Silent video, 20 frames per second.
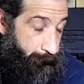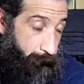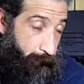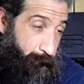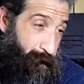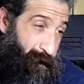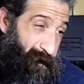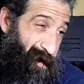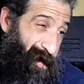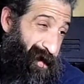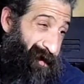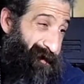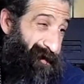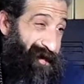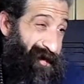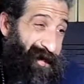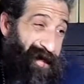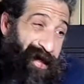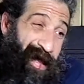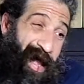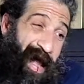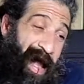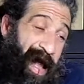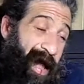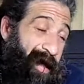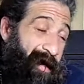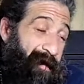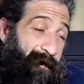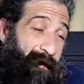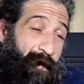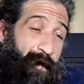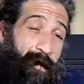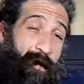first one I really have